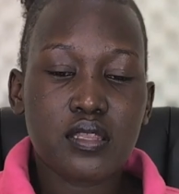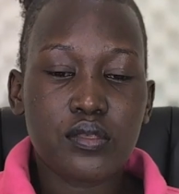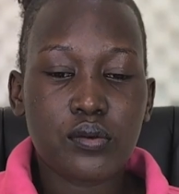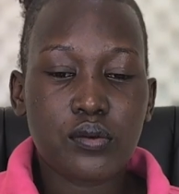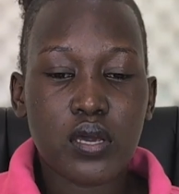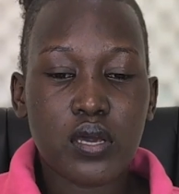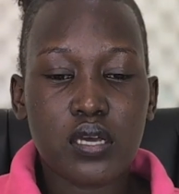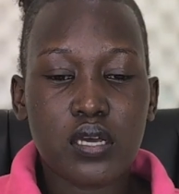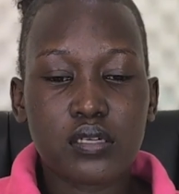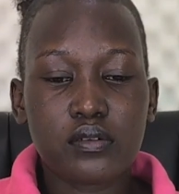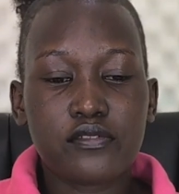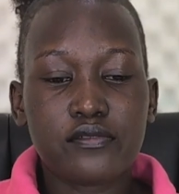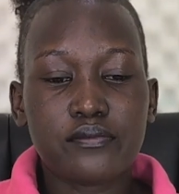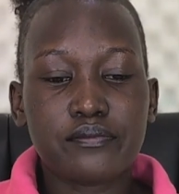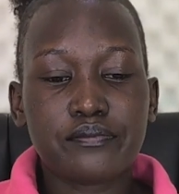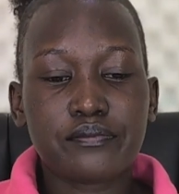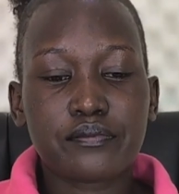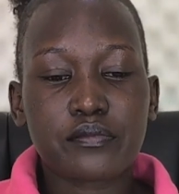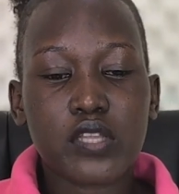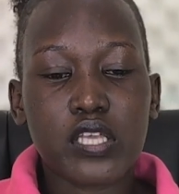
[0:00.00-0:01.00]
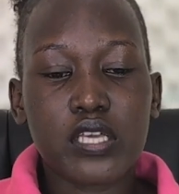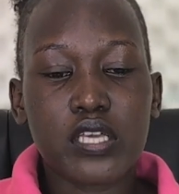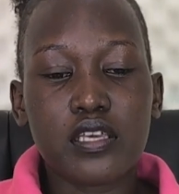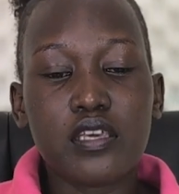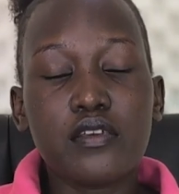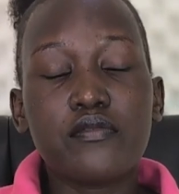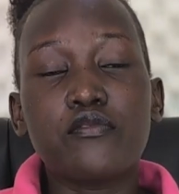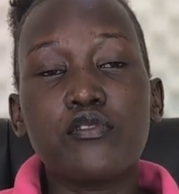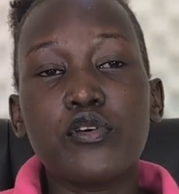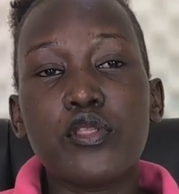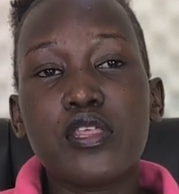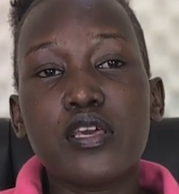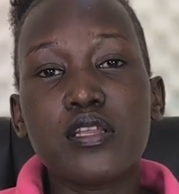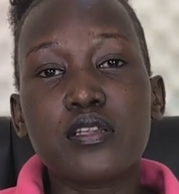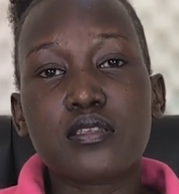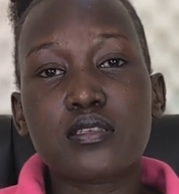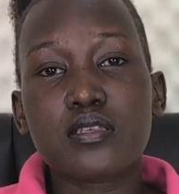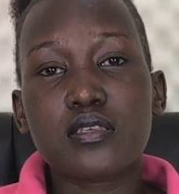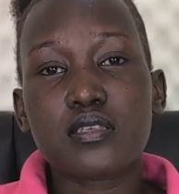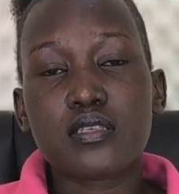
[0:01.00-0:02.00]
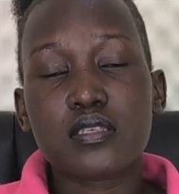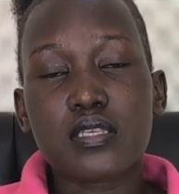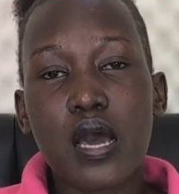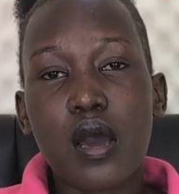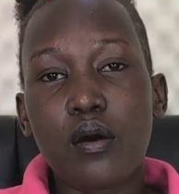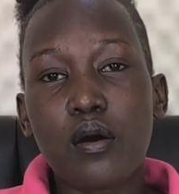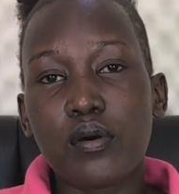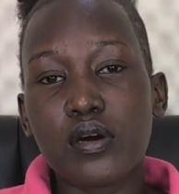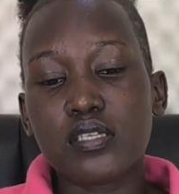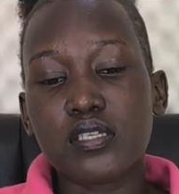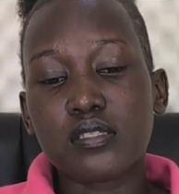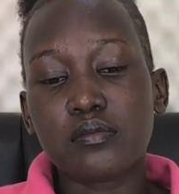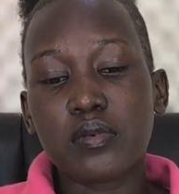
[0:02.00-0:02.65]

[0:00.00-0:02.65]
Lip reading: you can give within 6 hours.